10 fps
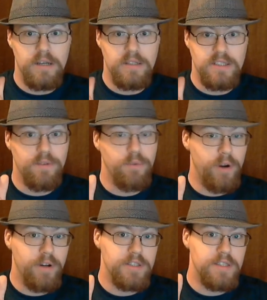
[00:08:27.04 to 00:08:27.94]

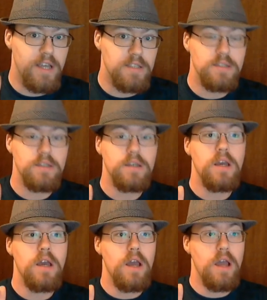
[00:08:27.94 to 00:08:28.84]
self-awareness test
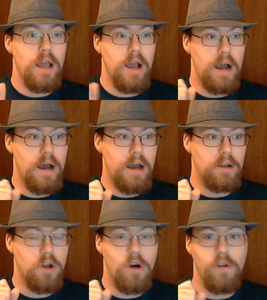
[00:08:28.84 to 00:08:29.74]

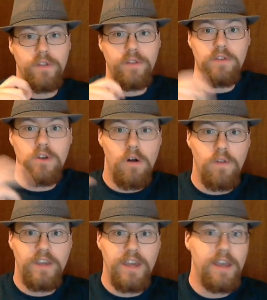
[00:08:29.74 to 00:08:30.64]
called
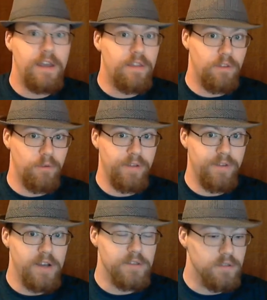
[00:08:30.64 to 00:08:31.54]
the King and the Three
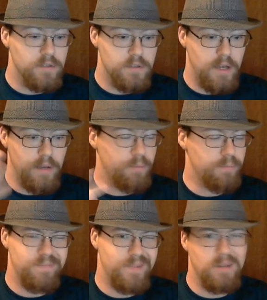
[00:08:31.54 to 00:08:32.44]
Advisors,
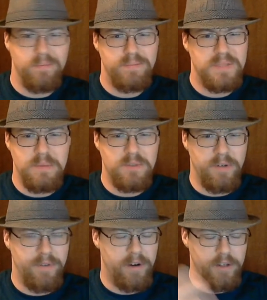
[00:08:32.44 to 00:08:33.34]
or some sort
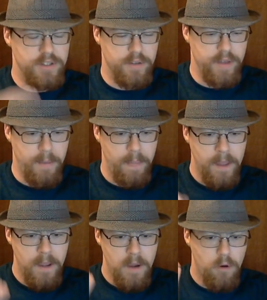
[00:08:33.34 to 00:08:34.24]
of variation of that.
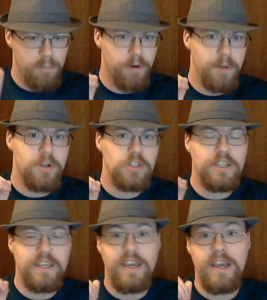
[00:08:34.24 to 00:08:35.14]
Where pretty much
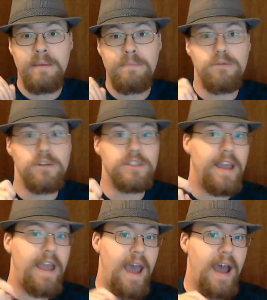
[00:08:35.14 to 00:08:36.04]
the king puts a
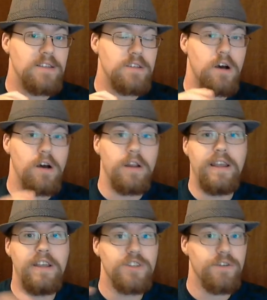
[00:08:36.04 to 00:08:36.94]
hat on
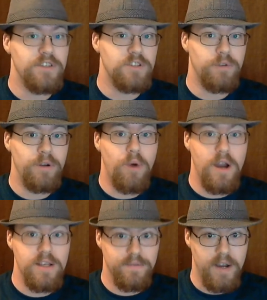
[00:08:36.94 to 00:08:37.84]
each of his three
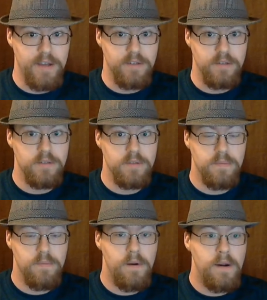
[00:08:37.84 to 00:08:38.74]
wise advisors,
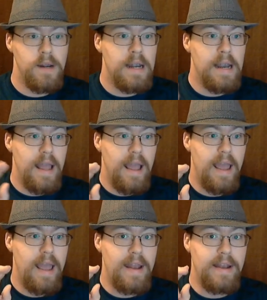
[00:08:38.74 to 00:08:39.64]

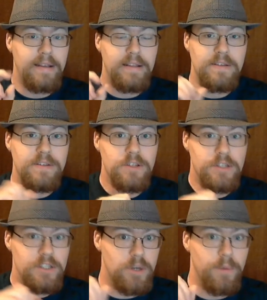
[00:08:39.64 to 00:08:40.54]
and to
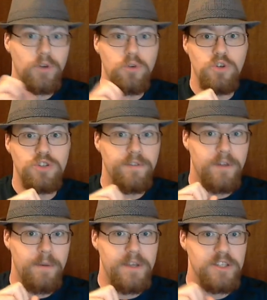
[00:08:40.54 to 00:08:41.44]
determine which of
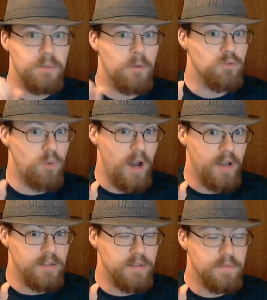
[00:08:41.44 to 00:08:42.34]
them is the most
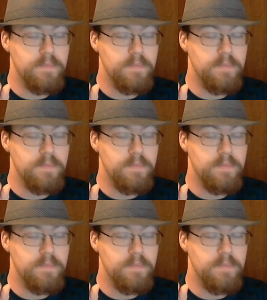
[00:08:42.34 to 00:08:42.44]
wise.